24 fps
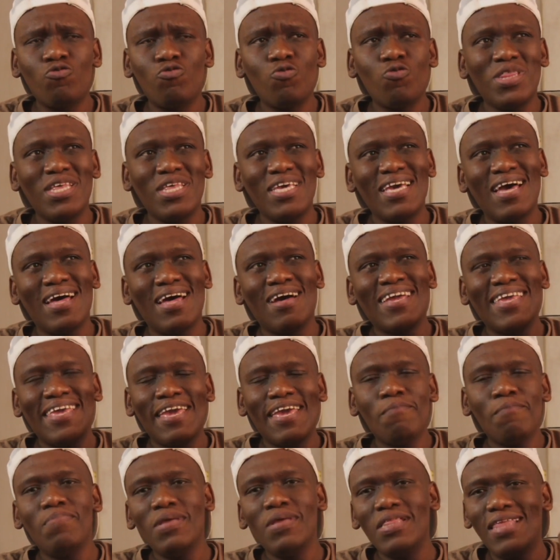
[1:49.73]
So they are
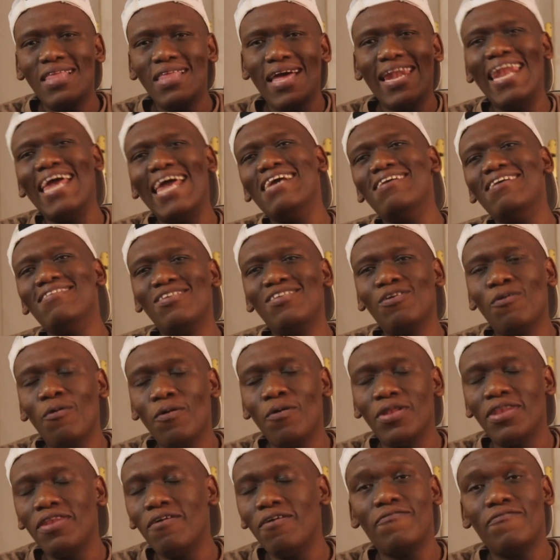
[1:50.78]
capitalizing
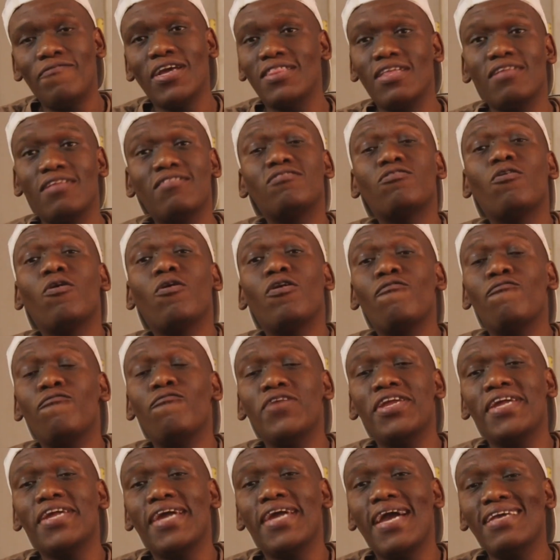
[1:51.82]
on the fact that South
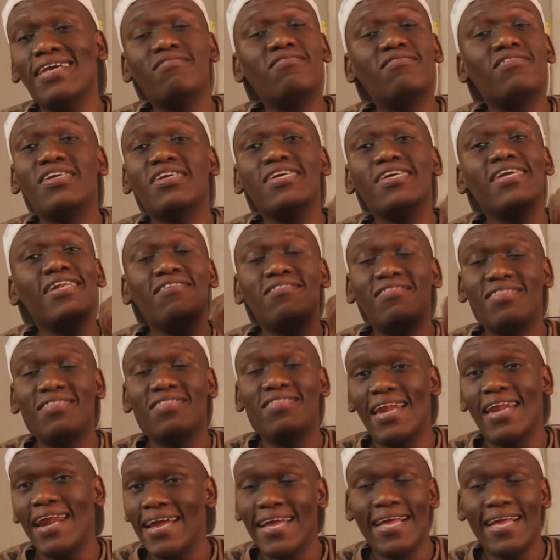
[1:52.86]
Africa is really
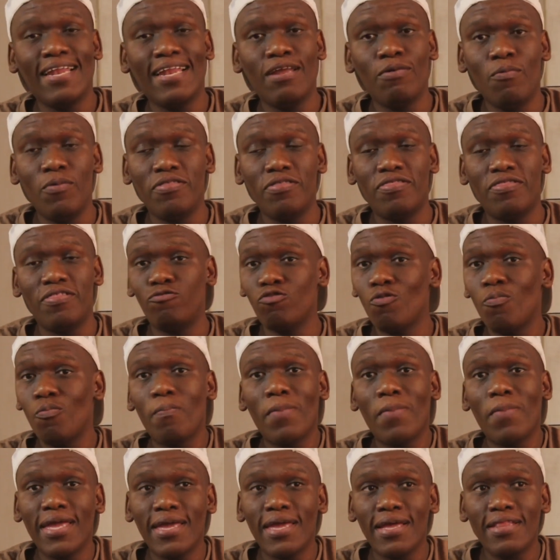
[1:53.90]
struggling with the job
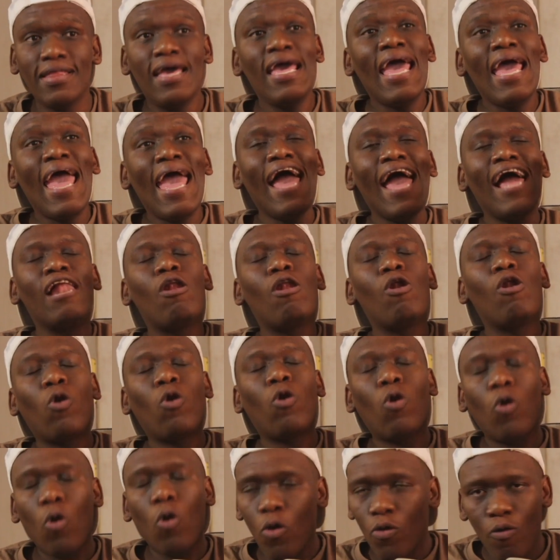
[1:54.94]
market. A
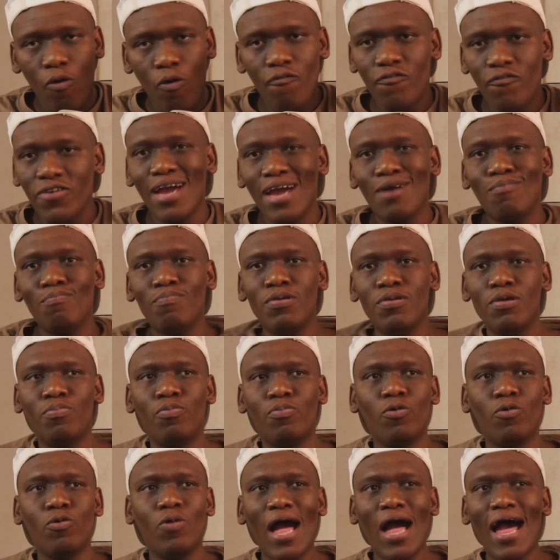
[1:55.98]
lot of young
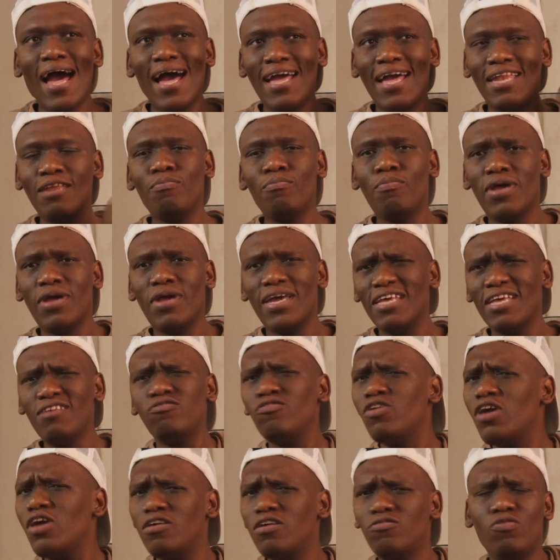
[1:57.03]
people are unemployed,
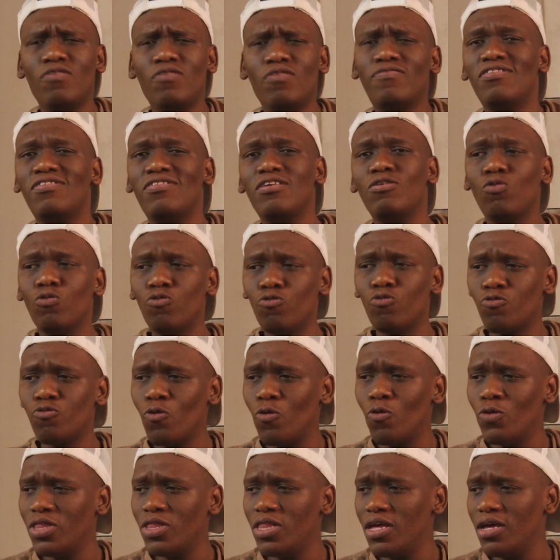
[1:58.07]
as you have seen
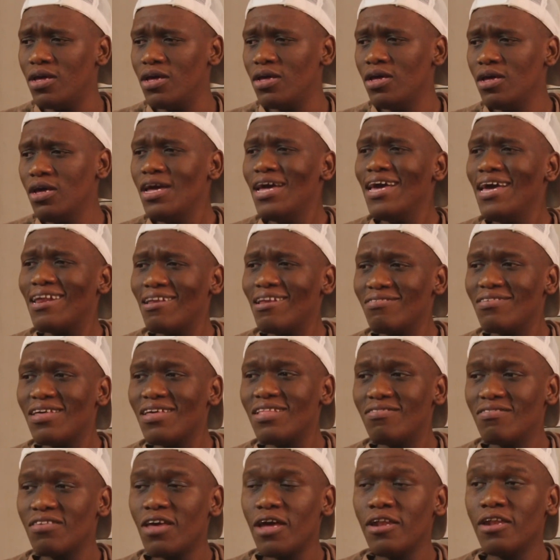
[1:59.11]
also on the
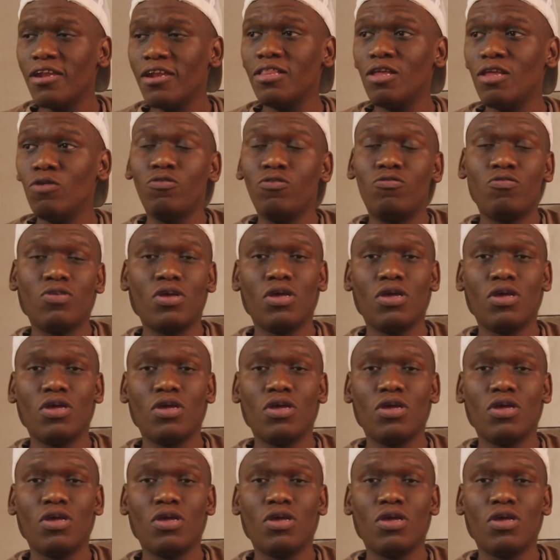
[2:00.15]
recent scandal that we're